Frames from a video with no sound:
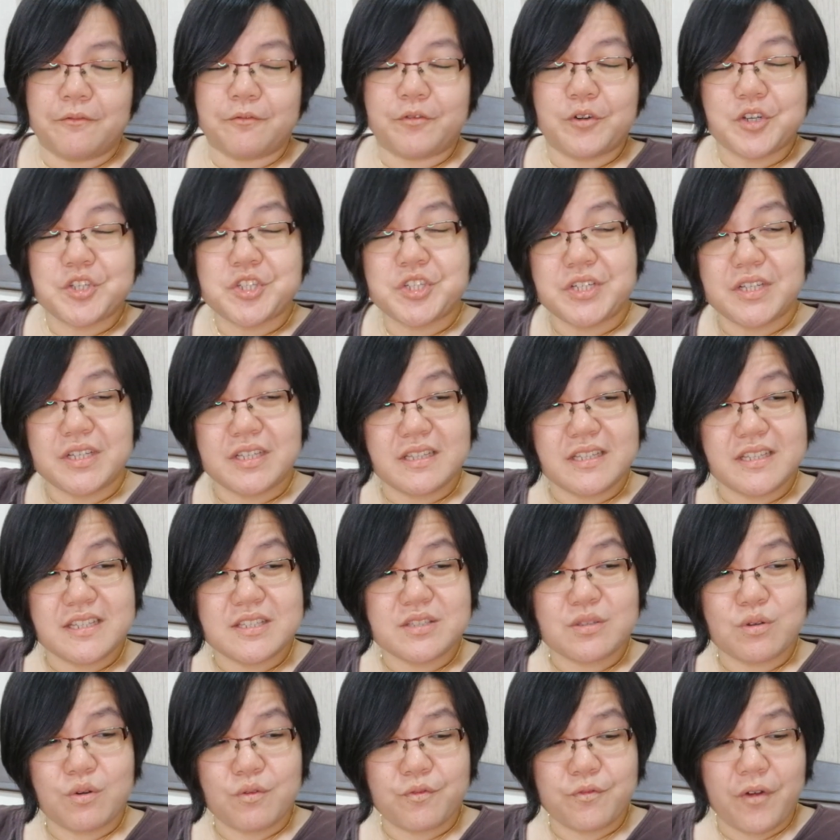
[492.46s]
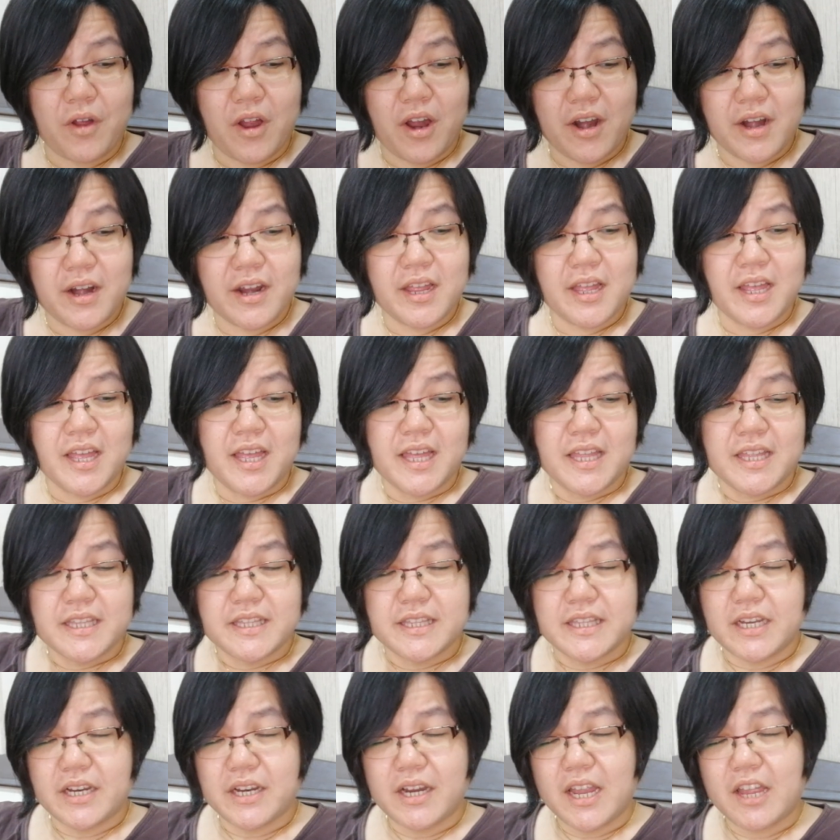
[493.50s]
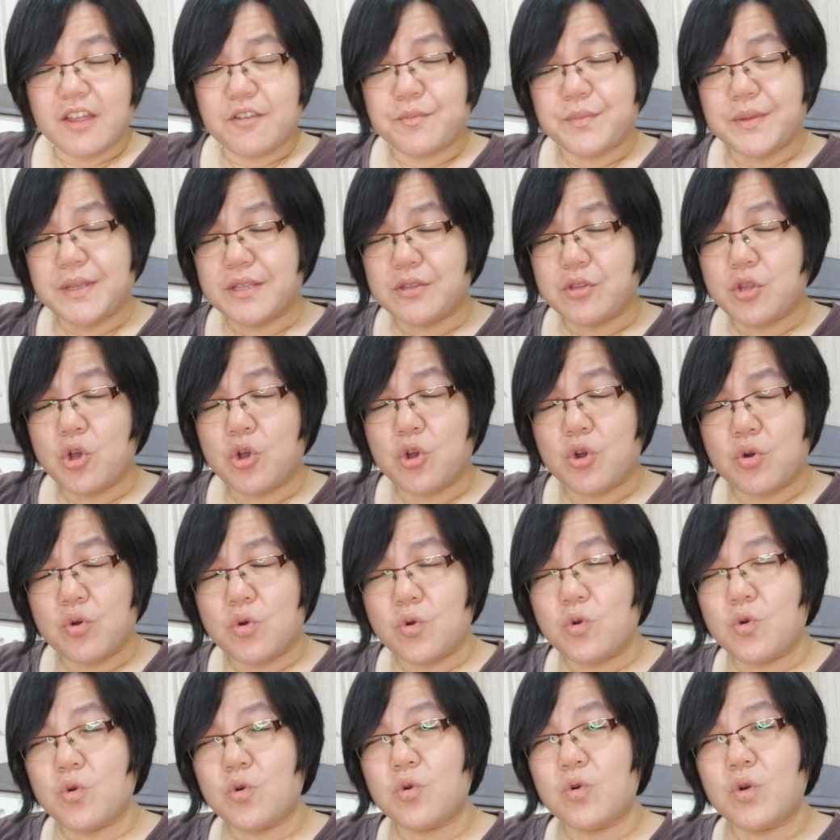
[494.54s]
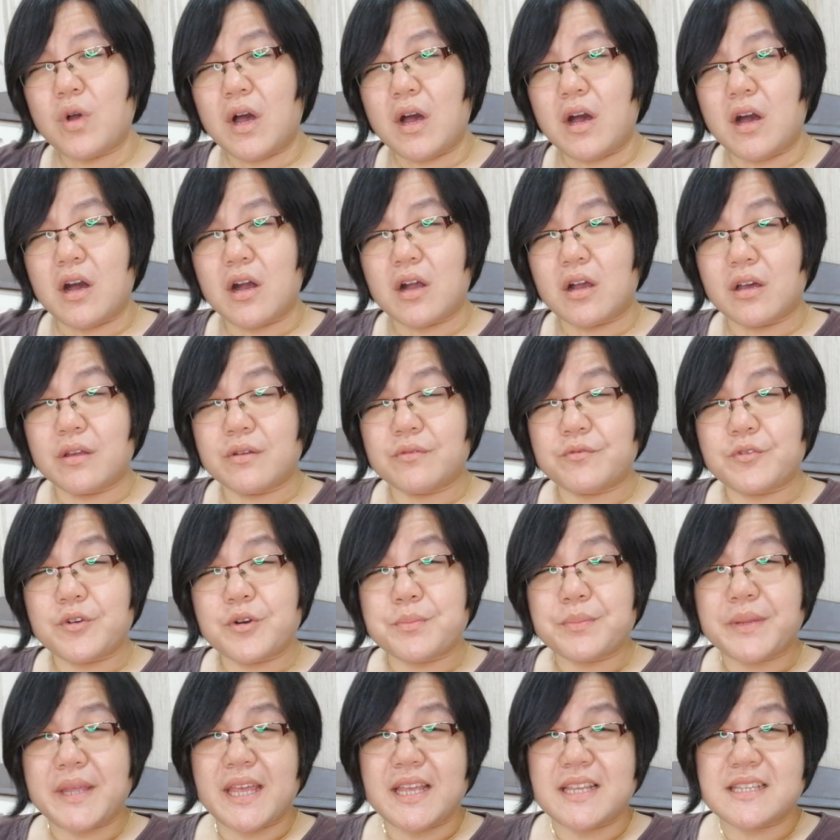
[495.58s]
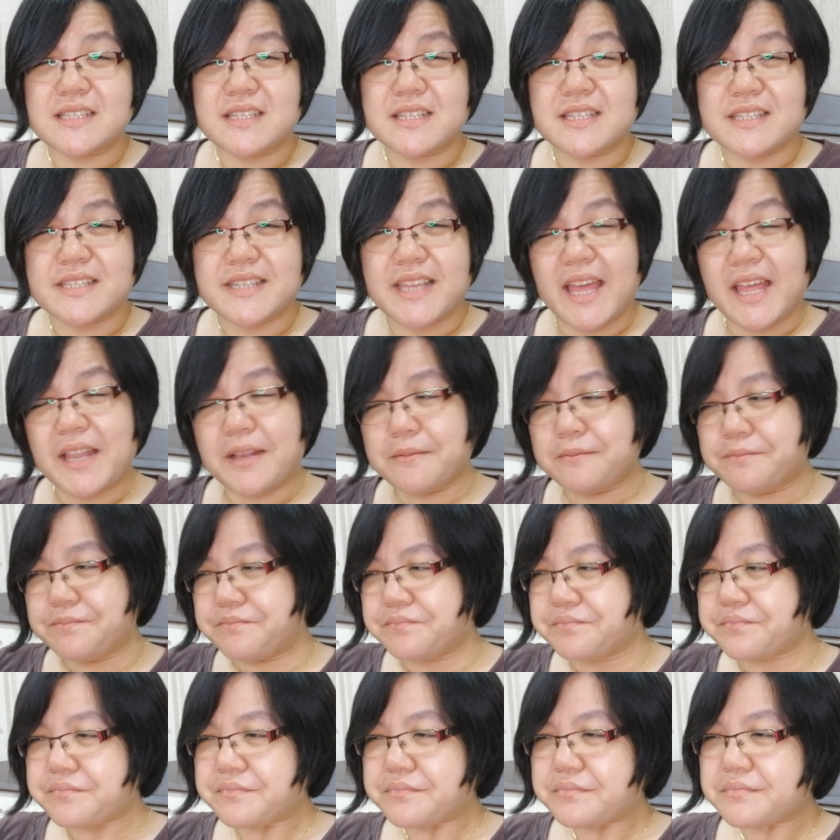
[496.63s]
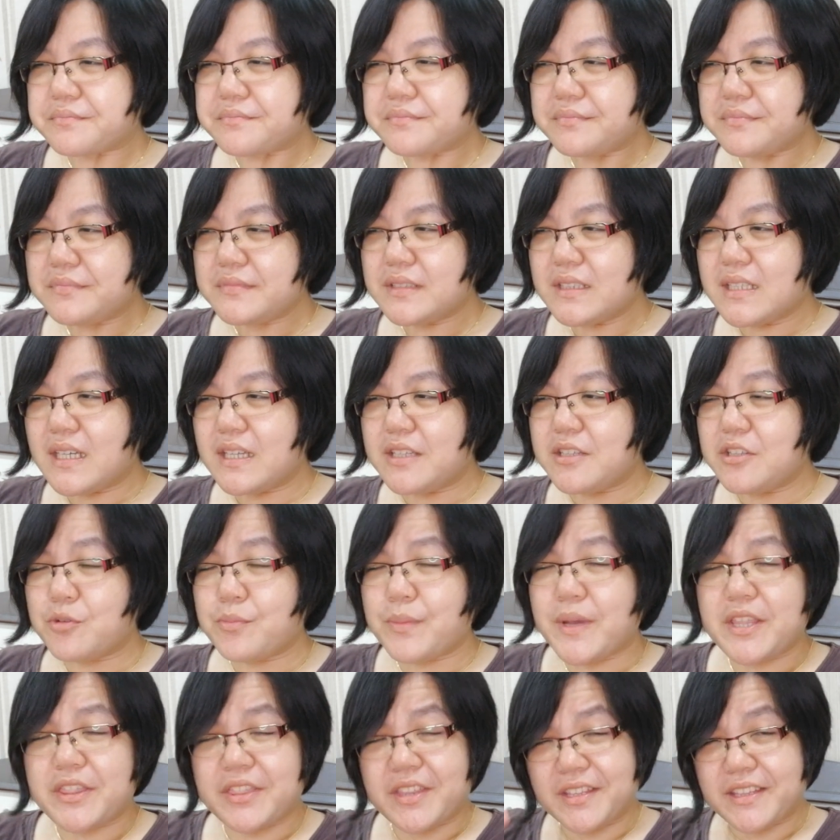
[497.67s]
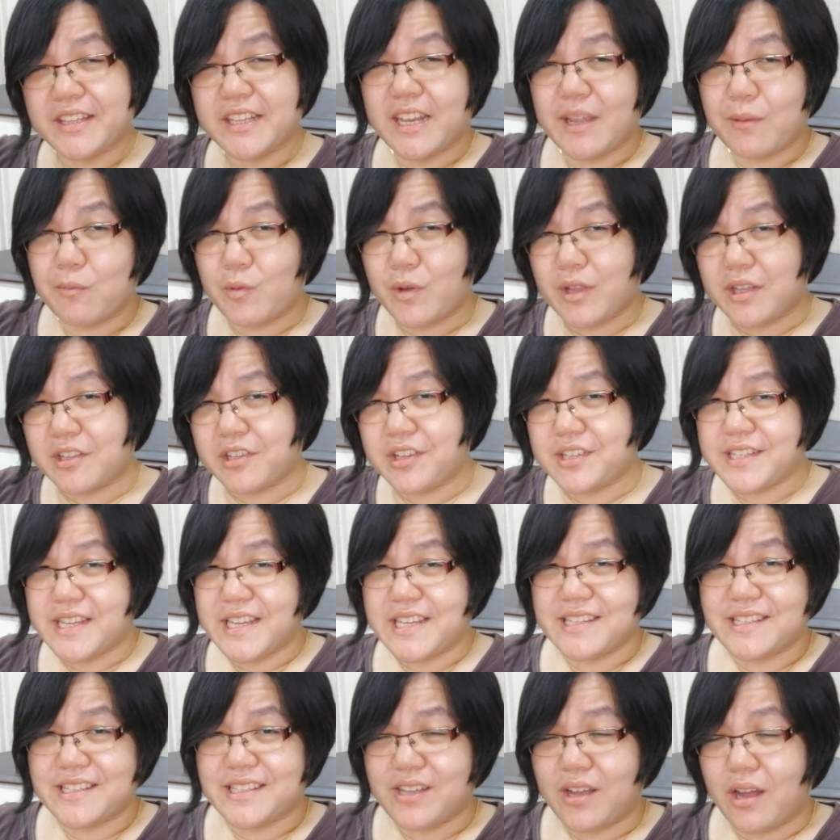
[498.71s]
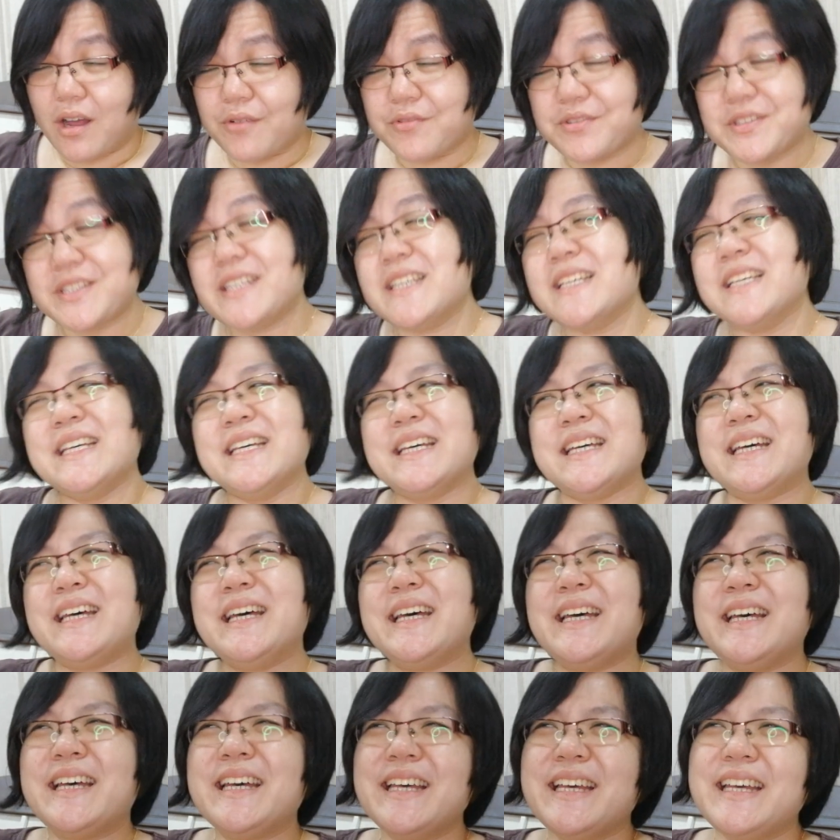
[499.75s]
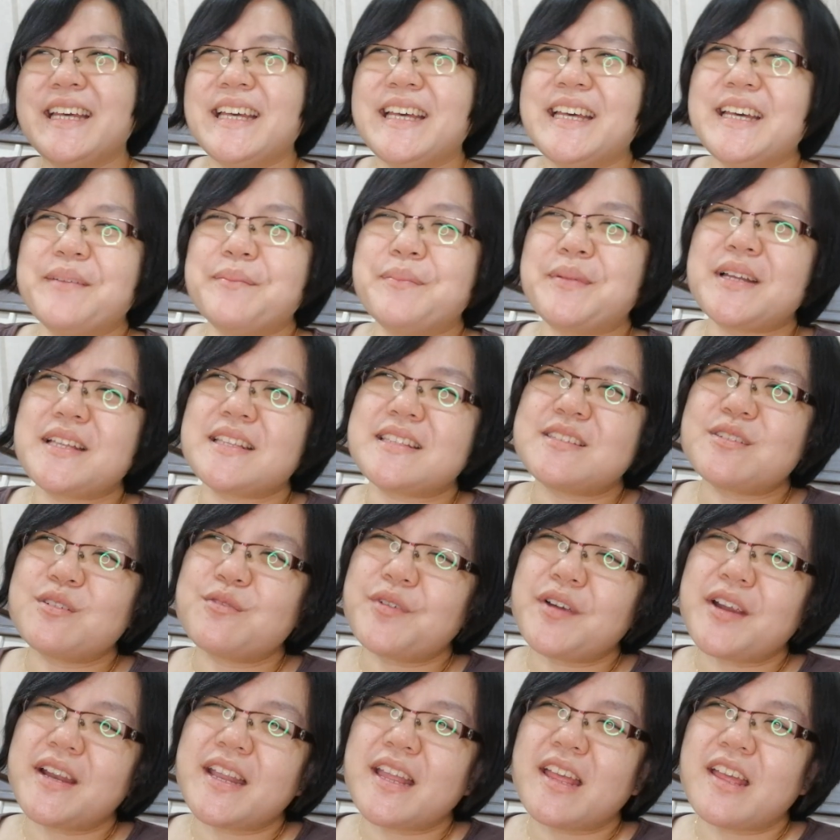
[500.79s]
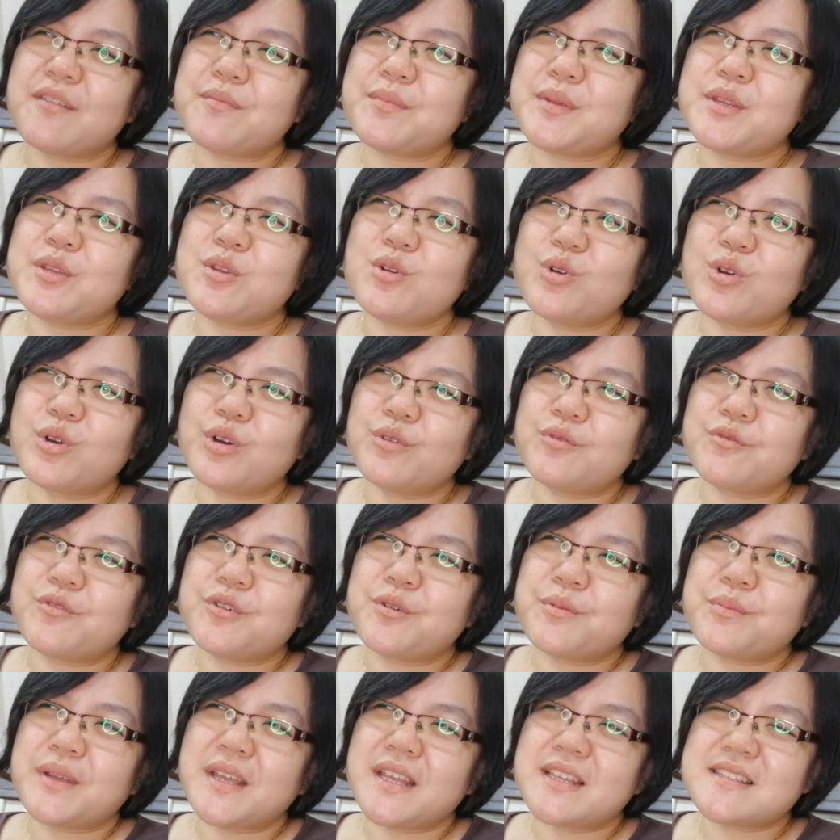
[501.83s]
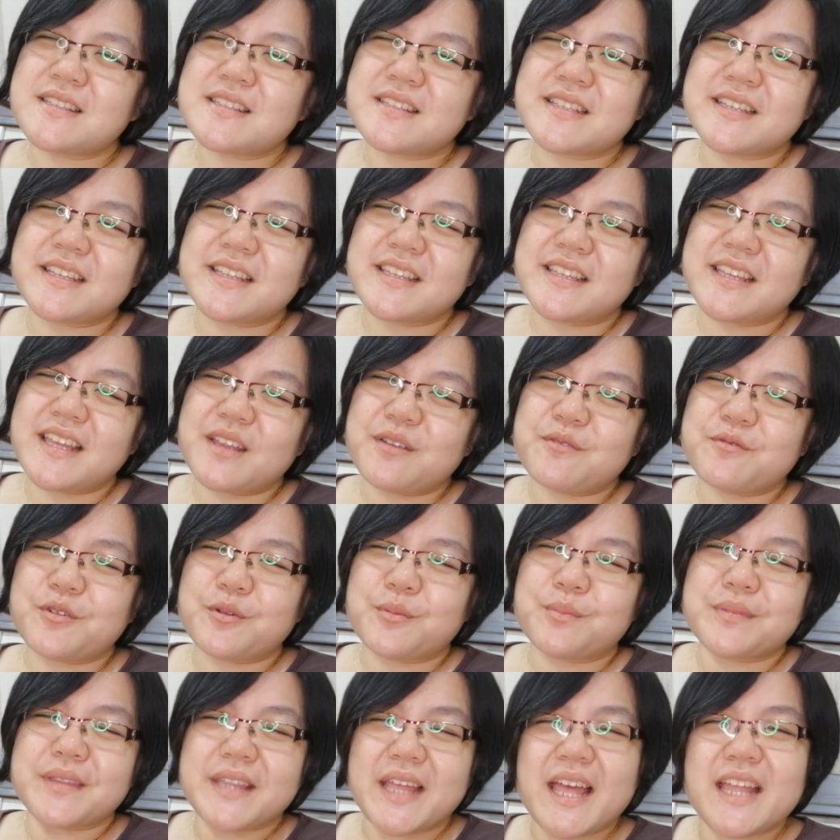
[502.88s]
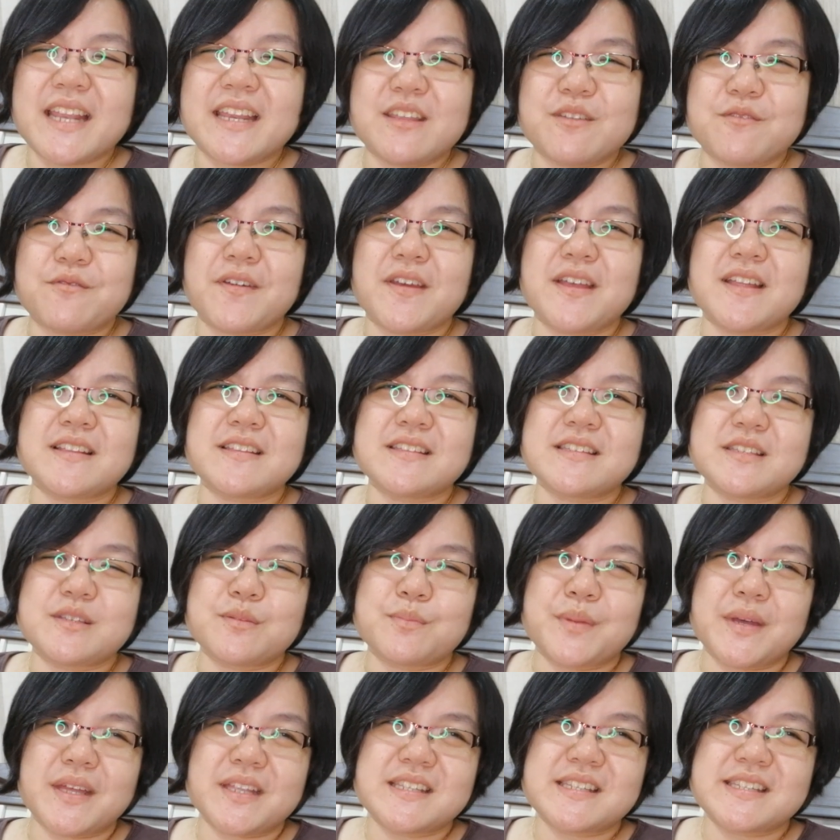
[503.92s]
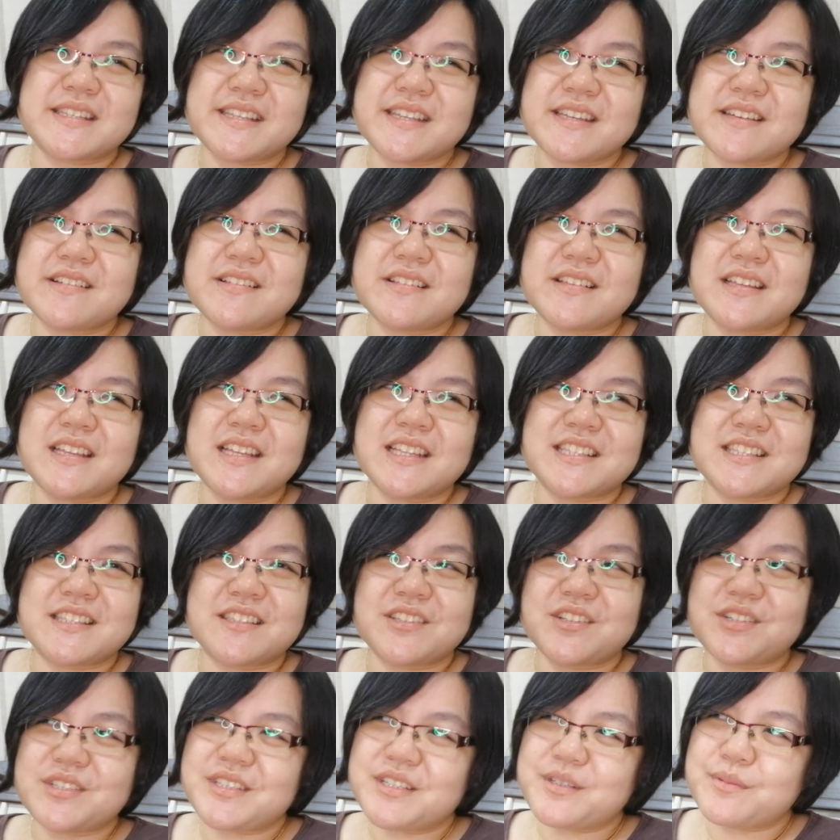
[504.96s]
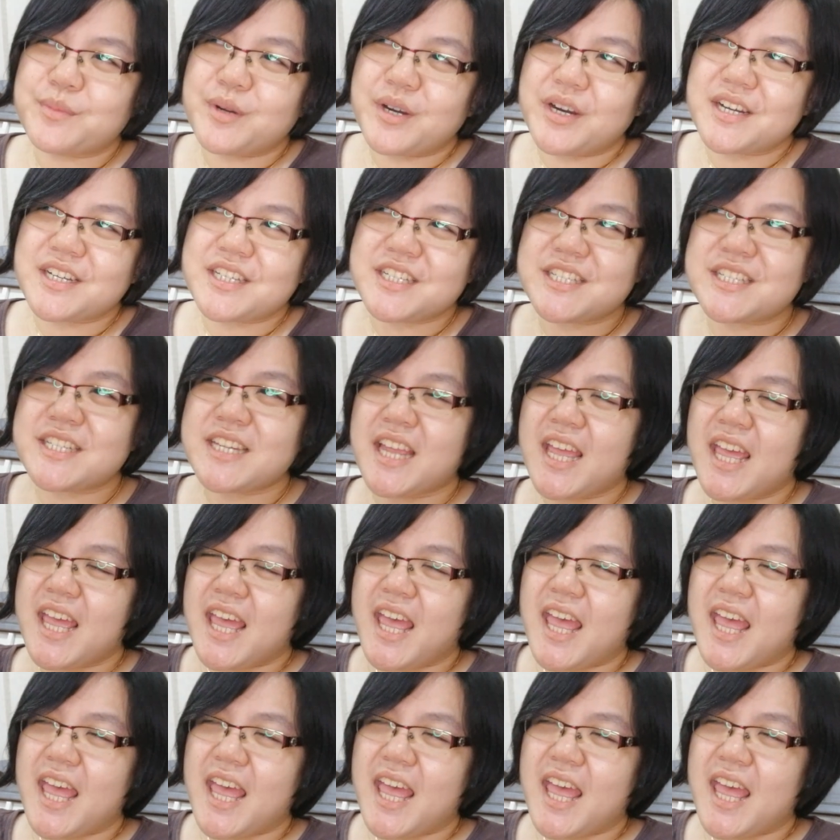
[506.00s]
Fortunately, so far, there have been no confirmed cases yet. You might think that I'm one because I just coughed. But so far, there have been no confirmed cases yet from that event. But still, it's 13th March.